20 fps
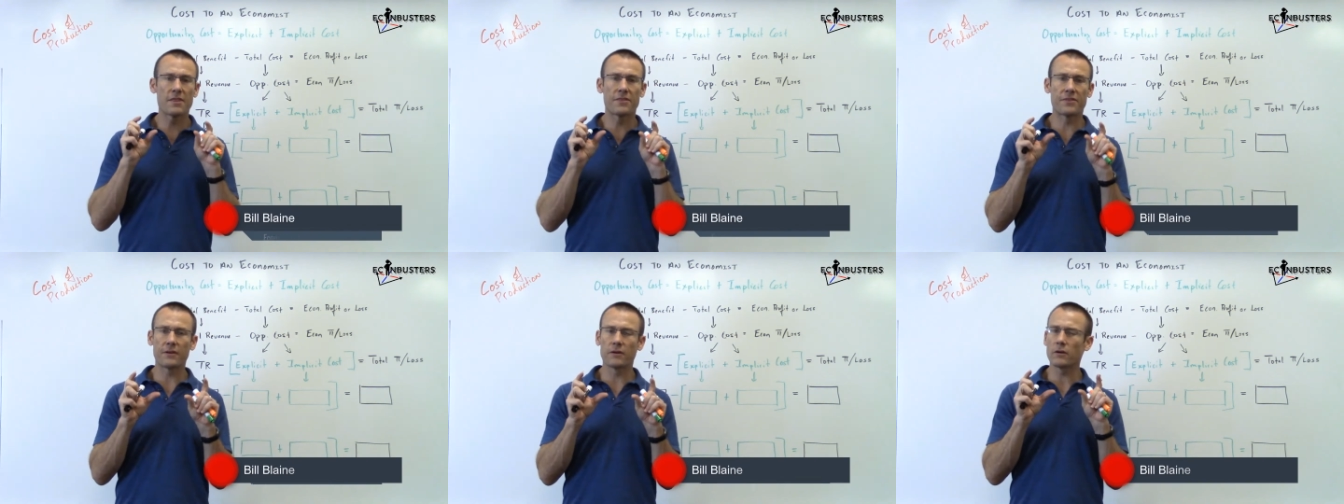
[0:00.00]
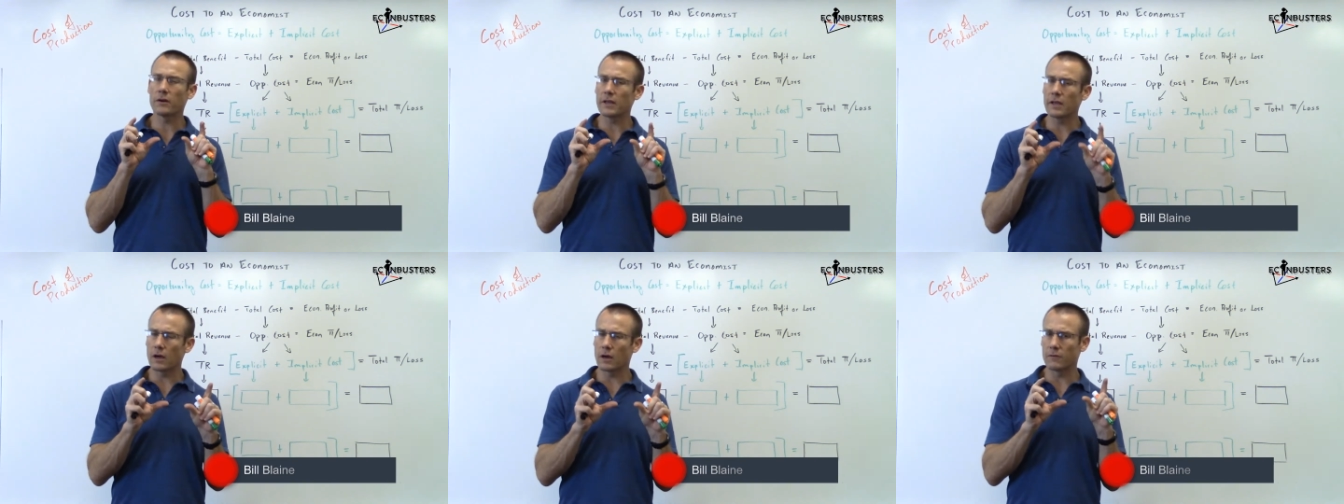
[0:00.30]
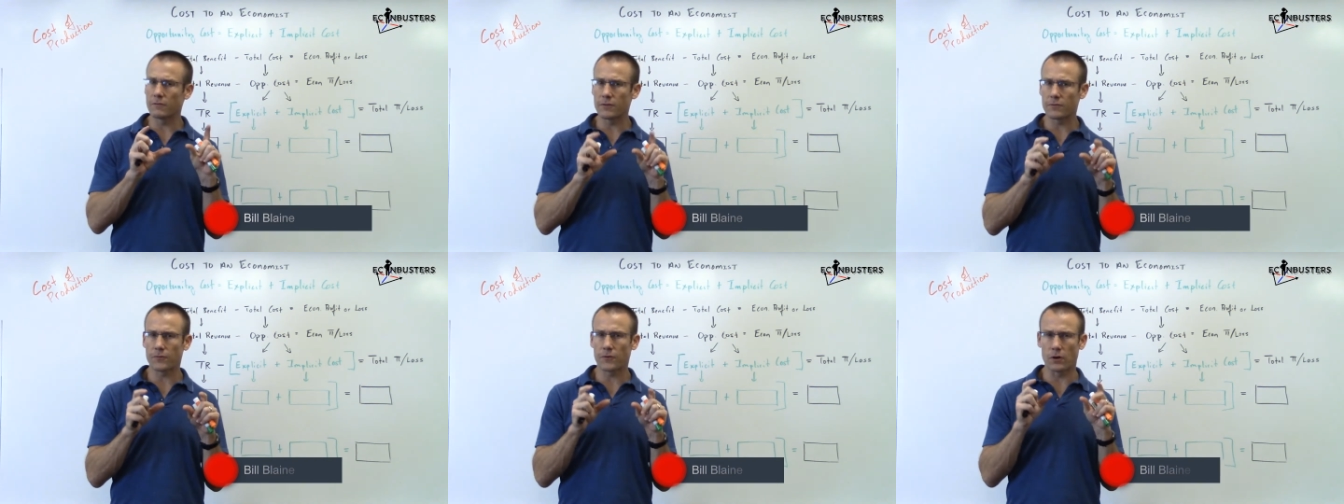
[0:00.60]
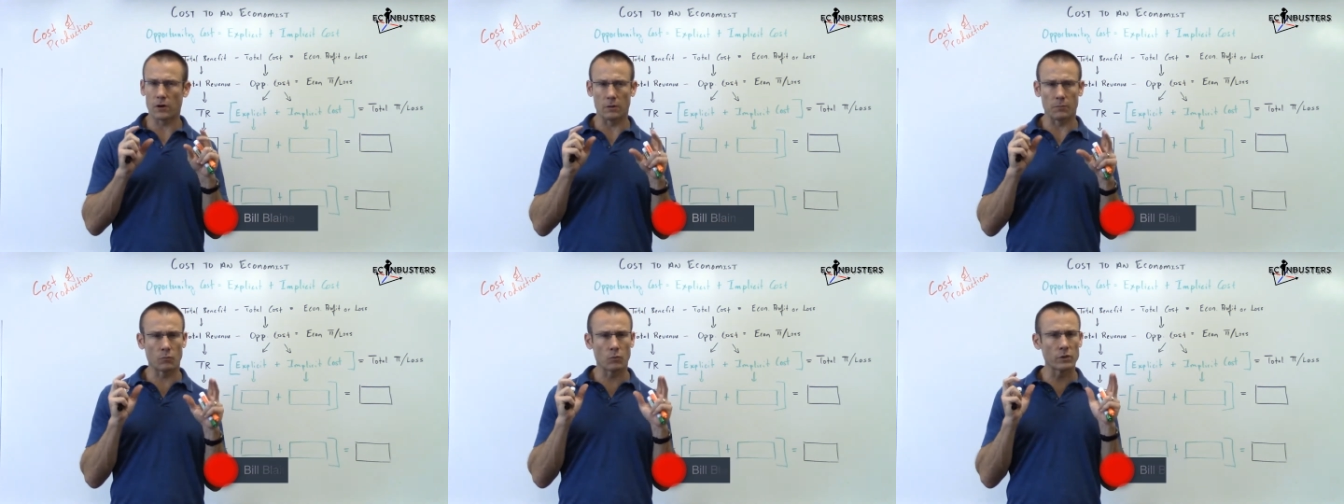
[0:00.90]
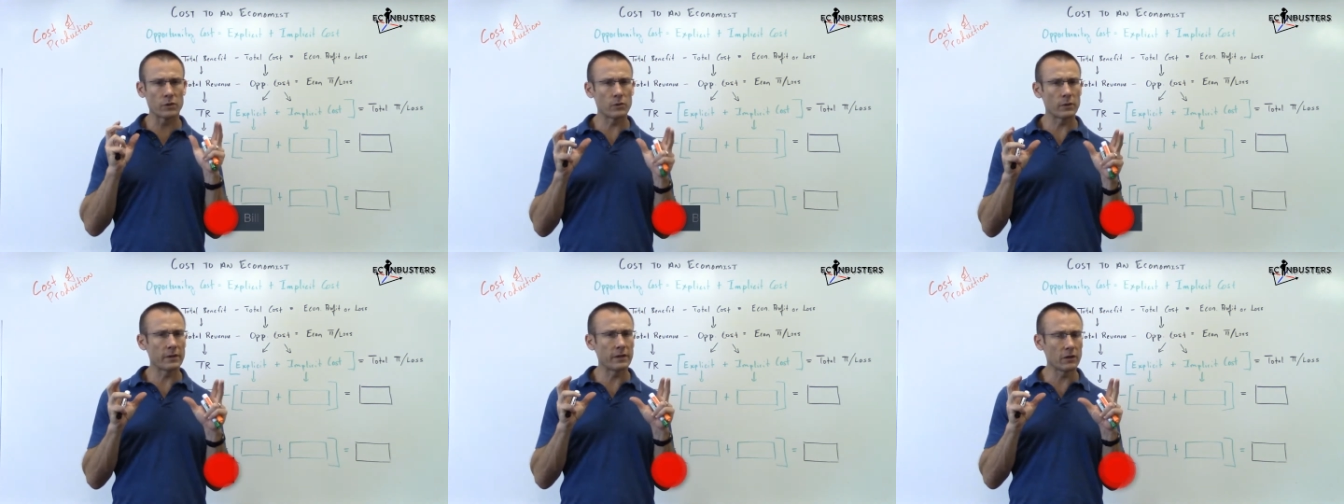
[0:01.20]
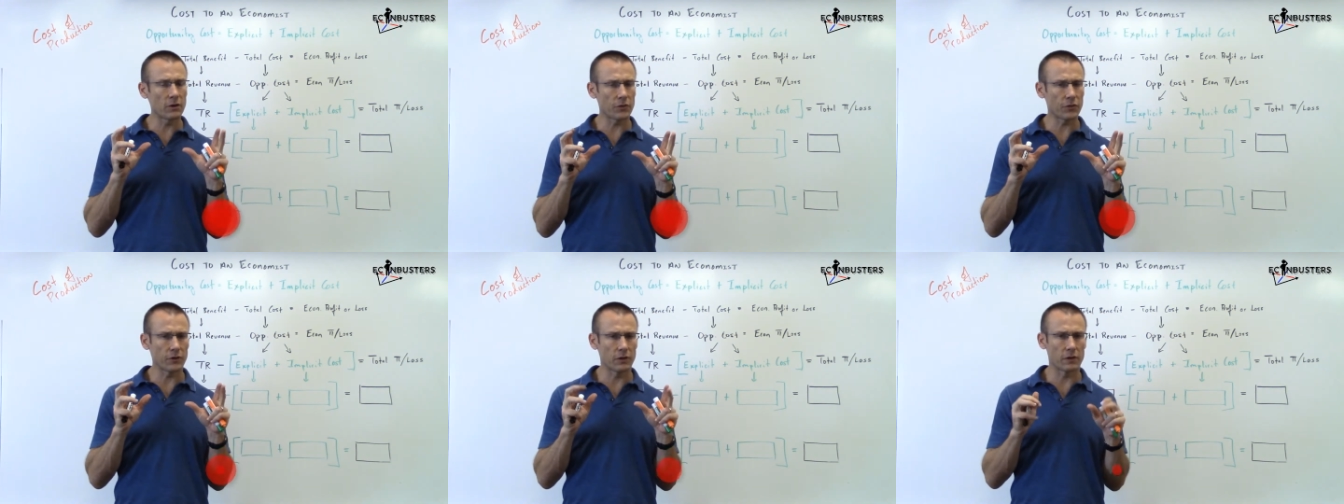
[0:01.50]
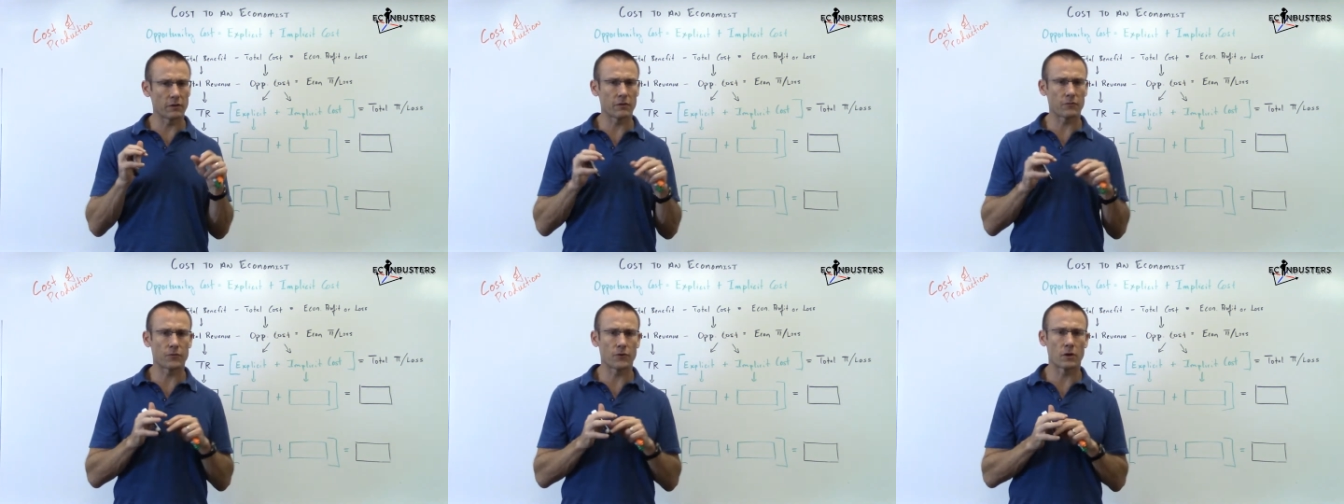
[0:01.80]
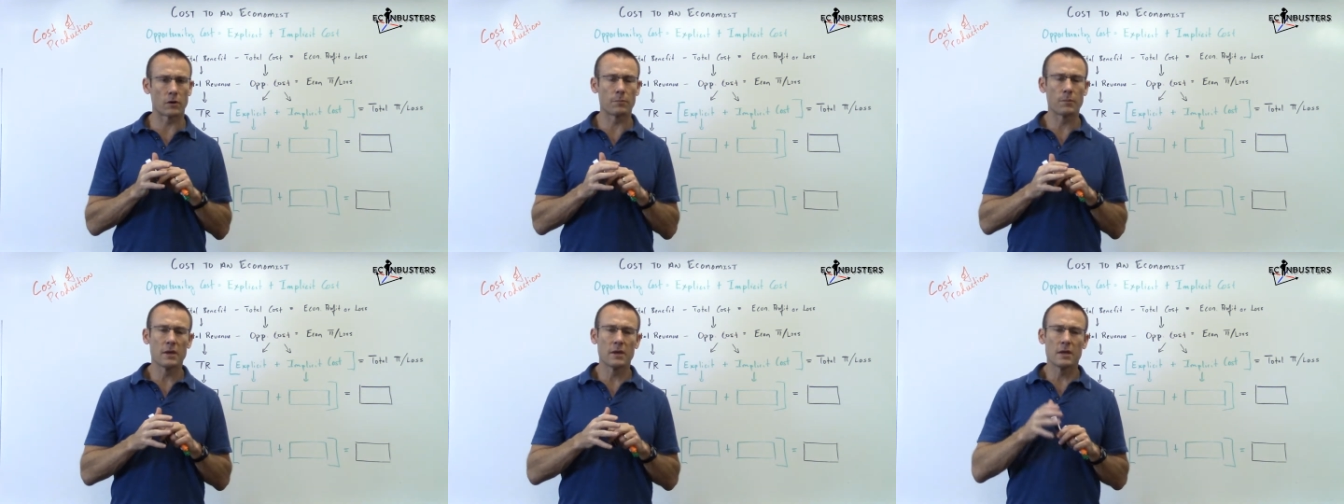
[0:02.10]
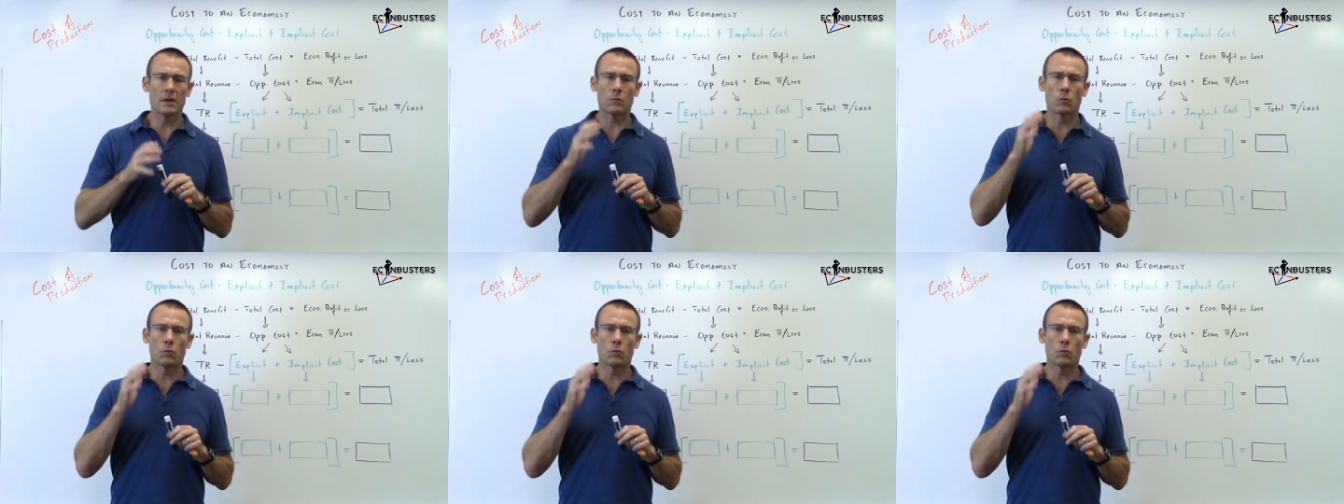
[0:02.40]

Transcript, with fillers: Theory of the firm. When you hear theory of the firm,